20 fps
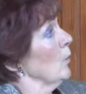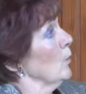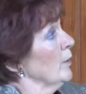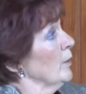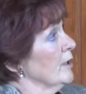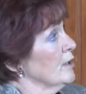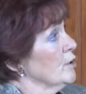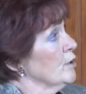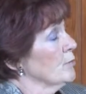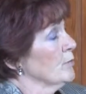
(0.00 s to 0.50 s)

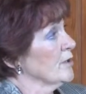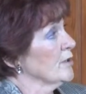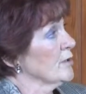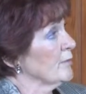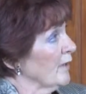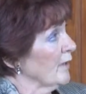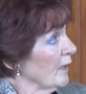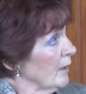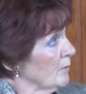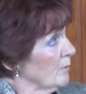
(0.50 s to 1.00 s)
which was
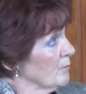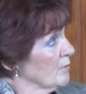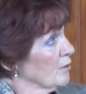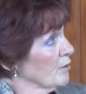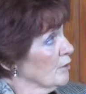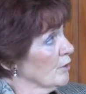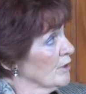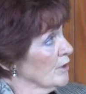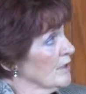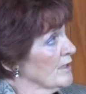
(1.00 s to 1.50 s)
developed
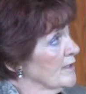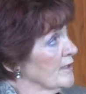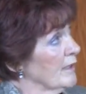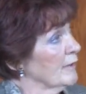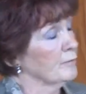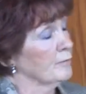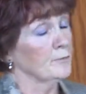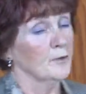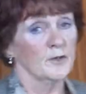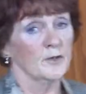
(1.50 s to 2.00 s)
courtesy
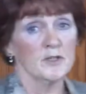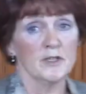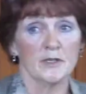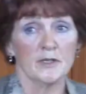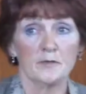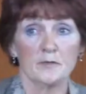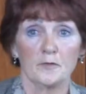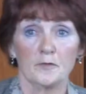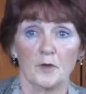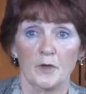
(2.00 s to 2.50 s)
of
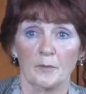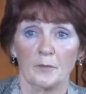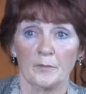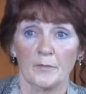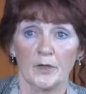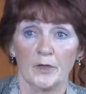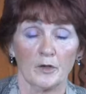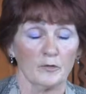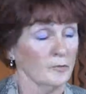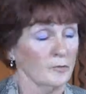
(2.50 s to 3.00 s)
funding from
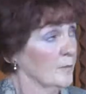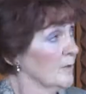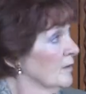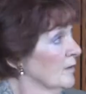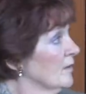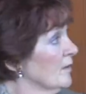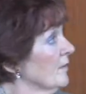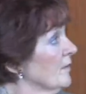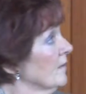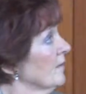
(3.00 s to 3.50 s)
the
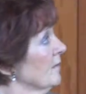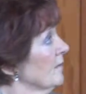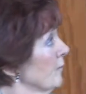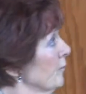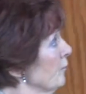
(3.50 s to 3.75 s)
government, the SIF